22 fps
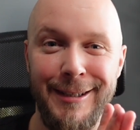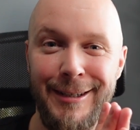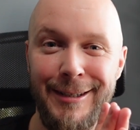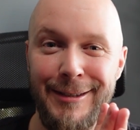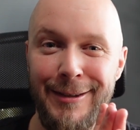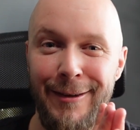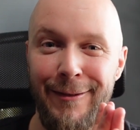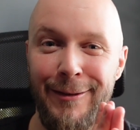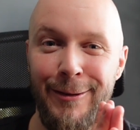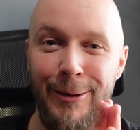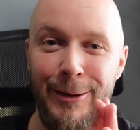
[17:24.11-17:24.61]
because
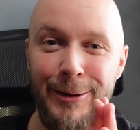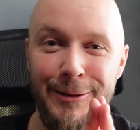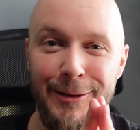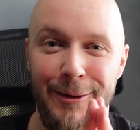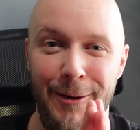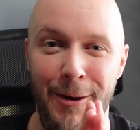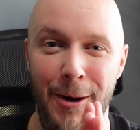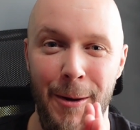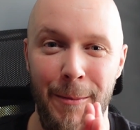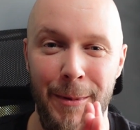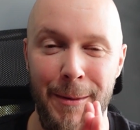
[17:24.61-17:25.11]
otherwise
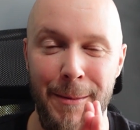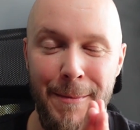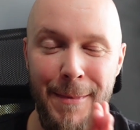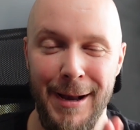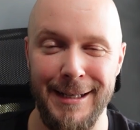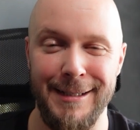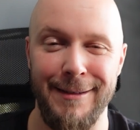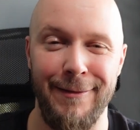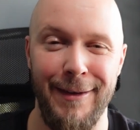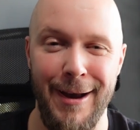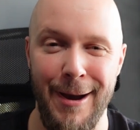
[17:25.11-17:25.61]
I'll be
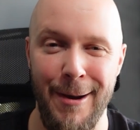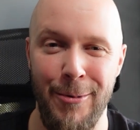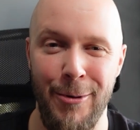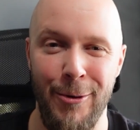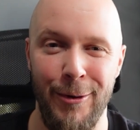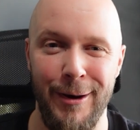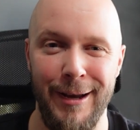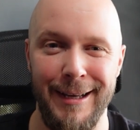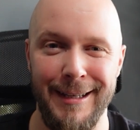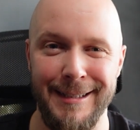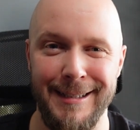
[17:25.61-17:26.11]
massively out of
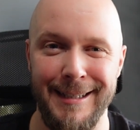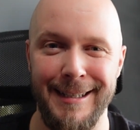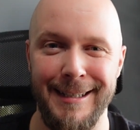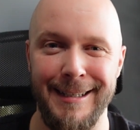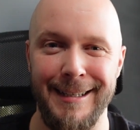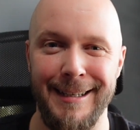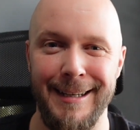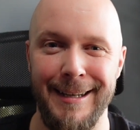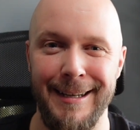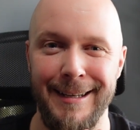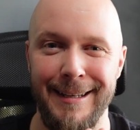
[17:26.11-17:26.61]
pocket
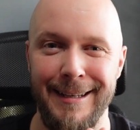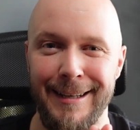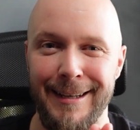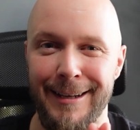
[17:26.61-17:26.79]
sending it